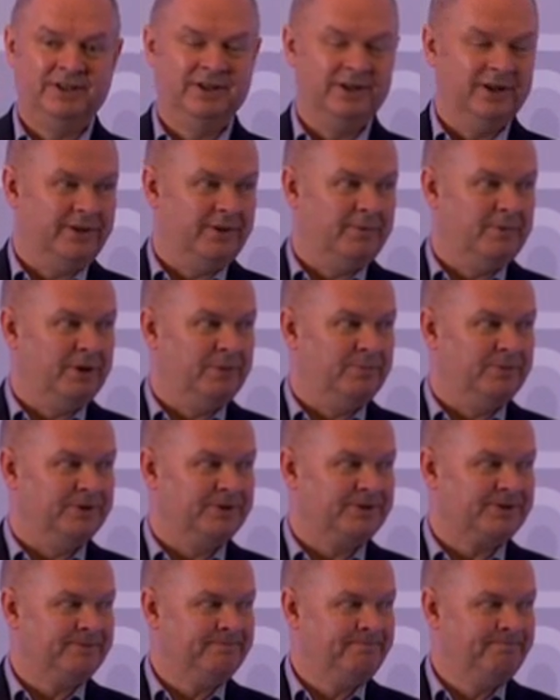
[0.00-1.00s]
at the
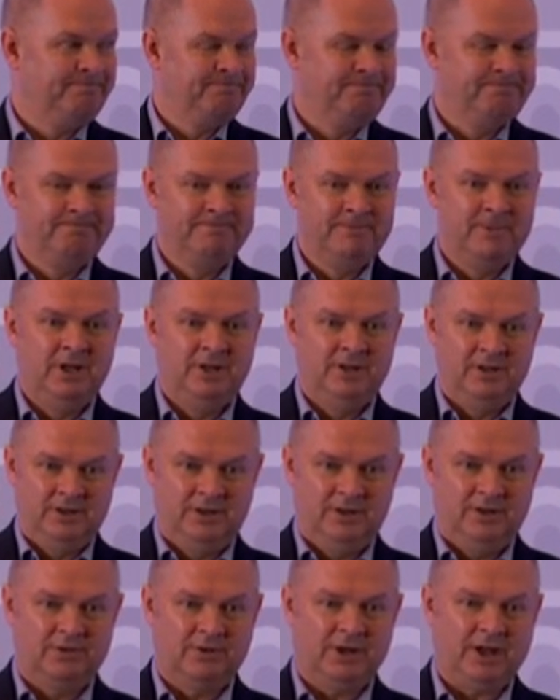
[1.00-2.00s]
moment.
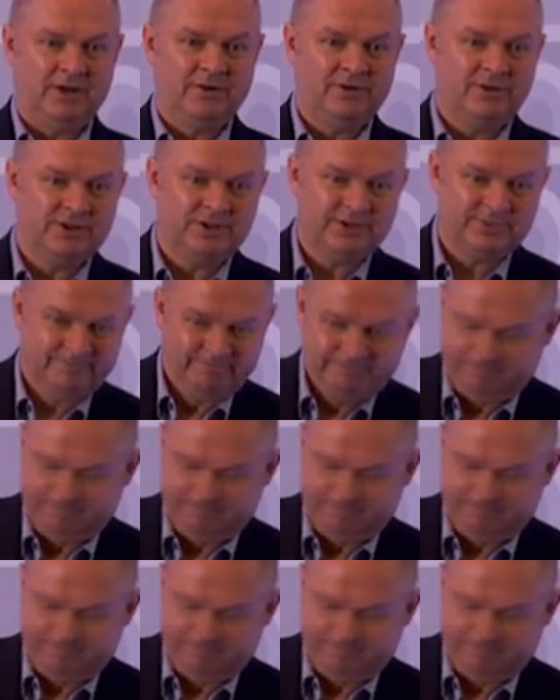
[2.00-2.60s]
Okay, Chris?